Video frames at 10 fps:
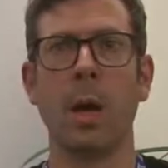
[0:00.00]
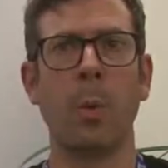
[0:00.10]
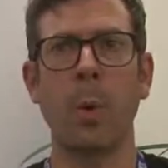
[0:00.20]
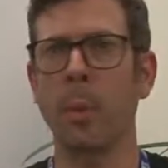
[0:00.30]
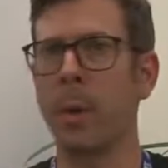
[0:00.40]

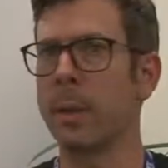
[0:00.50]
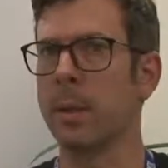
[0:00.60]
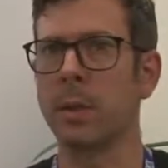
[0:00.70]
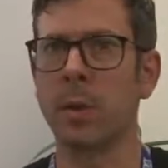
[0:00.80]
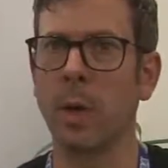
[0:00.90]
what about
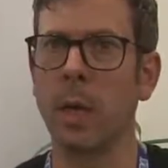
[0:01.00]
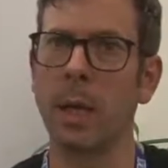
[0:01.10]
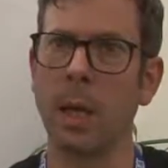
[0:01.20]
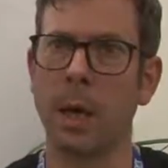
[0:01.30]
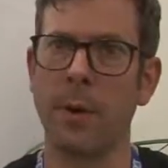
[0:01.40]
the
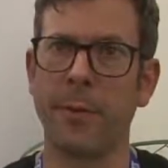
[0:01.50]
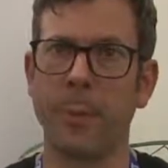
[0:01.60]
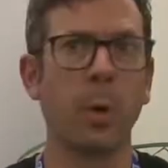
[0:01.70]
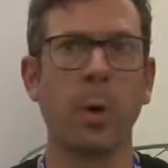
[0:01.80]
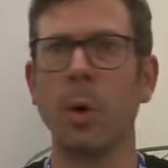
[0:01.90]
story of
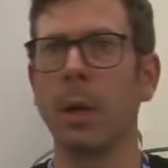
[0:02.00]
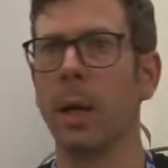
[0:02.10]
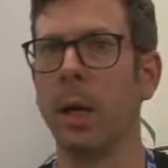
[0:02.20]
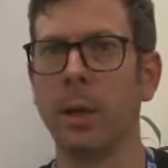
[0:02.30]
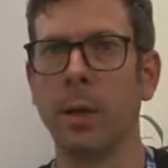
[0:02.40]
Mongolia,